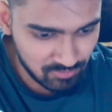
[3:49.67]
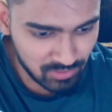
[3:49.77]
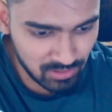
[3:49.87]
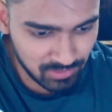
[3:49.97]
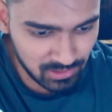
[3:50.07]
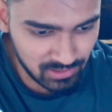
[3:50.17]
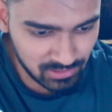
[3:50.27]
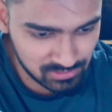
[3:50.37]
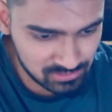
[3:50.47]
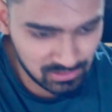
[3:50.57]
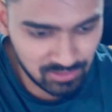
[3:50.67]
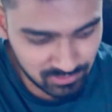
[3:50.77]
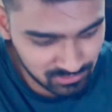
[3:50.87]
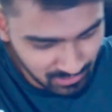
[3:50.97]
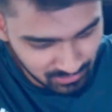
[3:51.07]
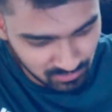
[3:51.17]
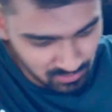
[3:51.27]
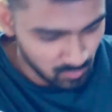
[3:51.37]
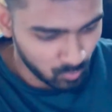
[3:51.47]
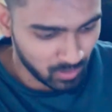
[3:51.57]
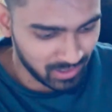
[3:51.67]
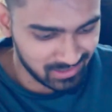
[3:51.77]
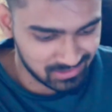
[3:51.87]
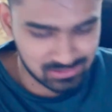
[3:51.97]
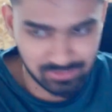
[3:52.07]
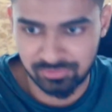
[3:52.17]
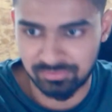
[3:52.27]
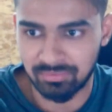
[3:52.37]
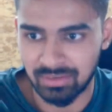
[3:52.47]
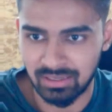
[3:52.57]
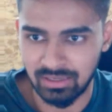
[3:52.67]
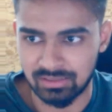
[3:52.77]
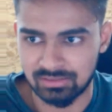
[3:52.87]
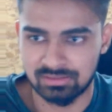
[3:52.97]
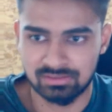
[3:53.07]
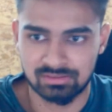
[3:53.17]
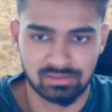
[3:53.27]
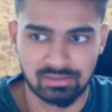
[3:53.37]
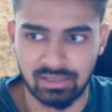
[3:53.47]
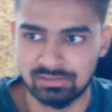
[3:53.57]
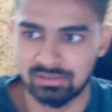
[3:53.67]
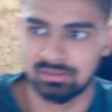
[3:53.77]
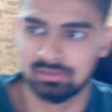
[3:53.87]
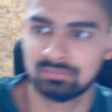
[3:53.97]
y by x, given that y is divisible by x. That's it.